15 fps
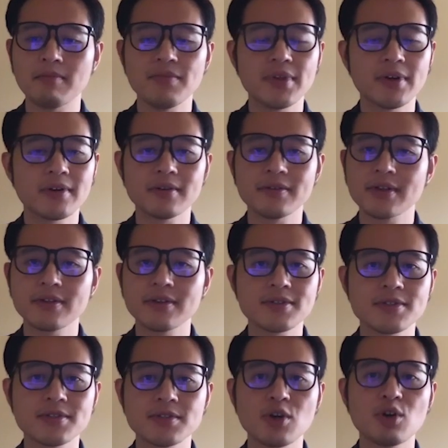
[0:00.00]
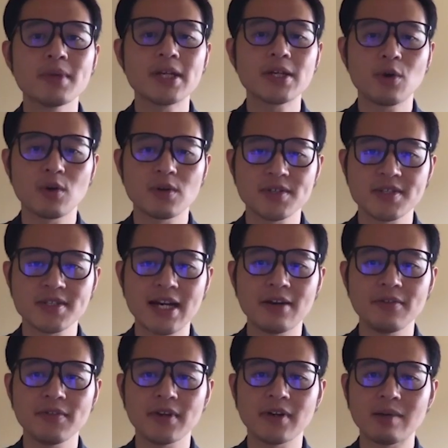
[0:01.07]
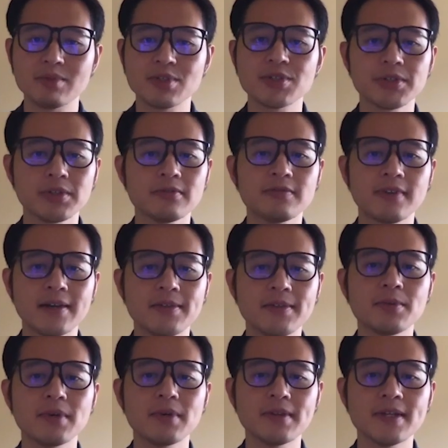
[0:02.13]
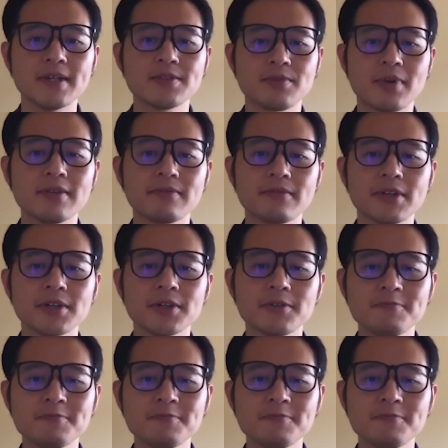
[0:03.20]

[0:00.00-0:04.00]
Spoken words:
there's so many courses out there. I'm sure you'll find the one that's right for you.